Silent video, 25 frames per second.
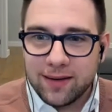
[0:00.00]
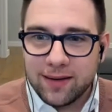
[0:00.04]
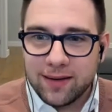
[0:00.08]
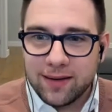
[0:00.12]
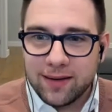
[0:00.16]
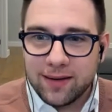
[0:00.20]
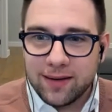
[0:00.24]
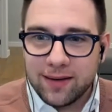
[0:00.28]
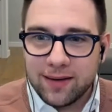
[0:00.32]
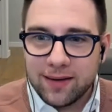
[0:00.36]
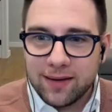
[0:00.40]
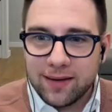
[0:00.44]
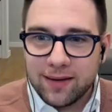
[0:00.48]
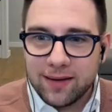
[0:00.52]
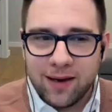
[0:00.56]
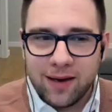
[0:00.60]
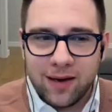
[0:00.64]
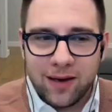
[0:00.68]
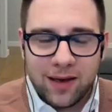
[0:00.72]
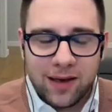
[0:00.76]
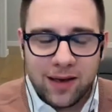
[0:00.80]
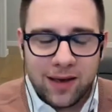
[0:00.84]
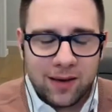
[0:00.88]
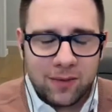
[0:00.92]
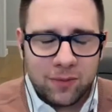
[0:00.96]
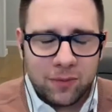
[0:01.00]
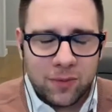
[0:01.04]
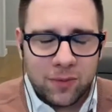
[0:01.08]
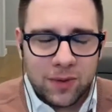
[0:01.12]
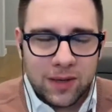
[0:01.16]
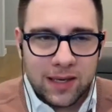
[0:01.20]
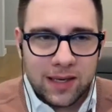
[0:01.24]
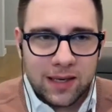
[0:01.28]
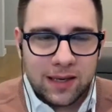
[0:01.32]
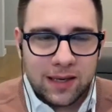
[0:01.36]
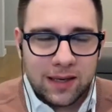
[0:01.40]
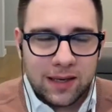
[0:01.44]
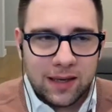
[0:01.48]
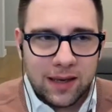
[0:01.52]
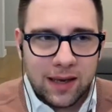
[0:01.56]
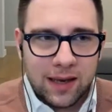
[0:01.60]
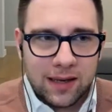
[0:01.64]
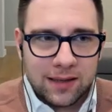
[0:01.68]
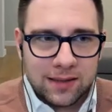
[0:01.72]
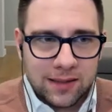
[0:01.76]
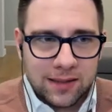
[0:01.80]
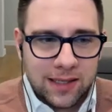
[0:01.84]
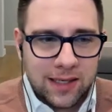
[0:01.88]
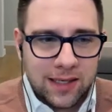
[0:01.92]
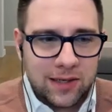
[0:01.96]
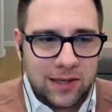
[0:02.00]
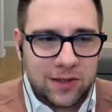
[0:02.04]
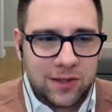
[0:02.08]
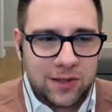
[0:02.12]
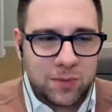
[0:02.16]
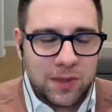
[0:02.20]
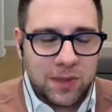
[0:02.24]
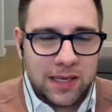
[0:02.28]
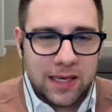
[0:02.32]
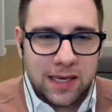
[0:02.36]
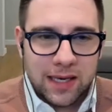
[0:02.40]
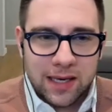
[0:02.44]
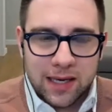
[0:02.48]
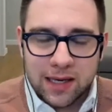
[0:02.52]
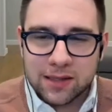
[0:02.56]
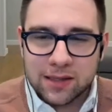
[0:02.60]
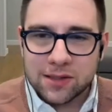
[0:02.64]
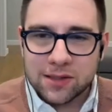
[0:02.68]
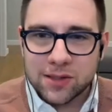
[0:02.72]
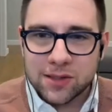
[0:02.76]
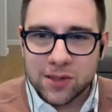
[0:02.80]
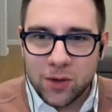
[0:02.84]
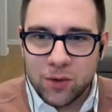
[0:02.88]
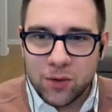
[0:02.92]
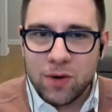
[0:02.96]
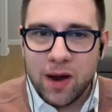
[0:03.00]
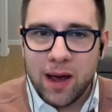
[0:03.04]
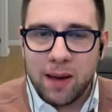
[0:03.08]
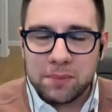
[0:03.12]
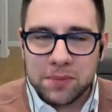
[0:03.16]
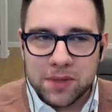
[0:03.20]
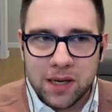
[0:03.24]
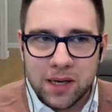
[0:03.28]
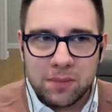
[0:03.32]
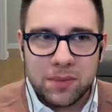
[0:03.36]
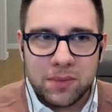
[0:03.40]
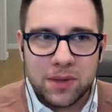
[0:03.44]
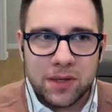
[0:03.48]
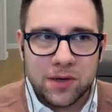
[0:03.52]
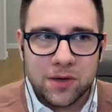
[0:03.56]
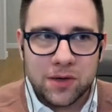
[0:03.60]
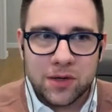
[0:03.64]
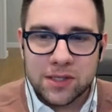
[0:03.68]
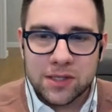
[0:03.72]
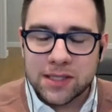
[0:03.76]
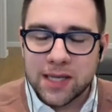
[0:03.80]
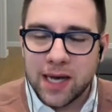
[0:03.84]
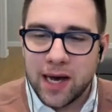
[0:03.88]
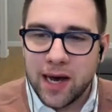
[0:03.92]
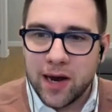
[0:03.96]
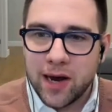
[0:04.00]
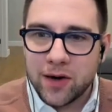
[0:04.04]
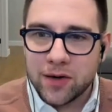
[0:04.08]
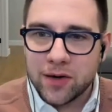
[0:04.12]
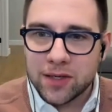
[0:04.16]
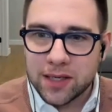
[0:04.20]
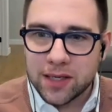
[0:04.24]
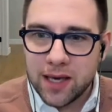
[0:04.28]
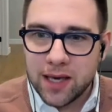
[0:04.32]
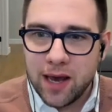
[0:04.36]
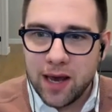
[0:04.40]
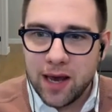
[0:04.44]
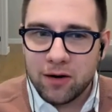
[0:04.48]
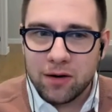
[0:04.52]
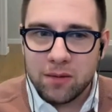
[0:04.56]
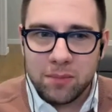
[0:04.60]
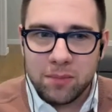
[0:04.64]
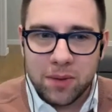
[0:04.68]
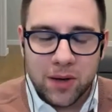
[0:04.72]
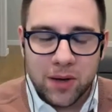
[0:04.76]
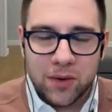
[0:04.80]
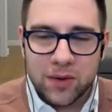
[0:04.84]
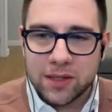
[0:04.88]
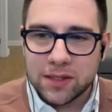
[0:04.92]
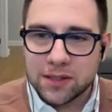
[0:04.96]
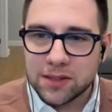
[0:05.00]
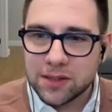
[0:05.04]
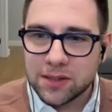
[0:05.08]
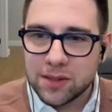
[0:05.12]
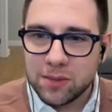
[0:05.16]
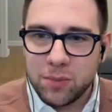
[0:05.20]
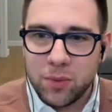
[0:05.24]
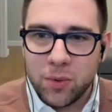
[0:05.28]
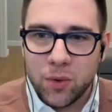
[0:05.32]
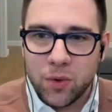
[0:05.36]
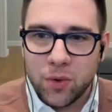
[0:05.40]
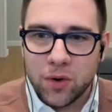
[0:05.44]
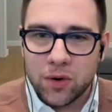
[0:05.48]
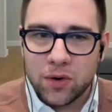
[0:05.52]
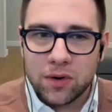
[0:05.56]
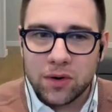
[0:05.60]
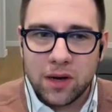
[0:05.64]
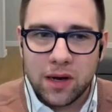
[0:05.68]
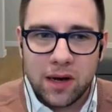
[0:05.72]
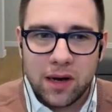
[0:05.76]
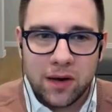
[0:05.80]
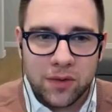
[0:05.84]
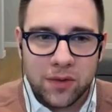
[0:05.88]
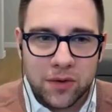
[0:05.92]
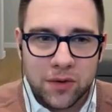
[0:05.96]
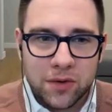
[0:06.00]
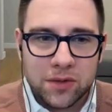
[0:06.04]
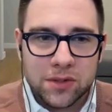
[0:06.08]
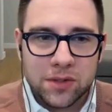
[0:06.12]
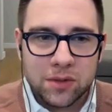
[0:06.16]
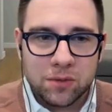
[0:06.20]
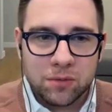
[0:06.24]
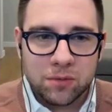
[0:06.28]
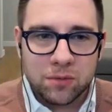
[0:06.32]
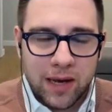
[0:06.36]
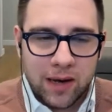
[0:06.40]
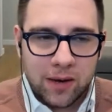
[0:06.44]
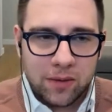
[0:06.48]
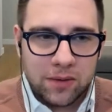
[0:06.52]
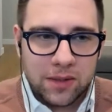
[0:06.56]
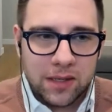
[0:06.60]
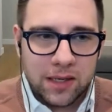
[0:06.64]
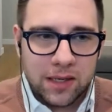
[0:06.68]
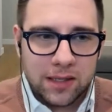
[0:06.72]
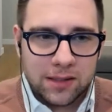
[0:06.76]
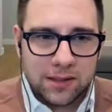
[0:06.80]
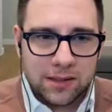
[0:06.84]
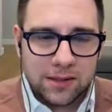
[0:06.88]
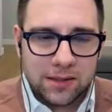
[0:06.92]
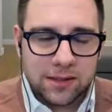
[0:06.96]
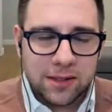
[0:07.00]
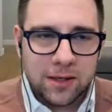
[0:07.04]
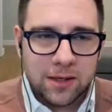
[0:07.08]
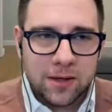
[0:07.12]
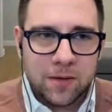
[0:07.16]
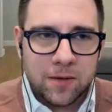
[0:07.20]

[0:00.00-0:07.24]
Uh, and we As leaders, we can get so wrapped up in our desire to care about and support others around us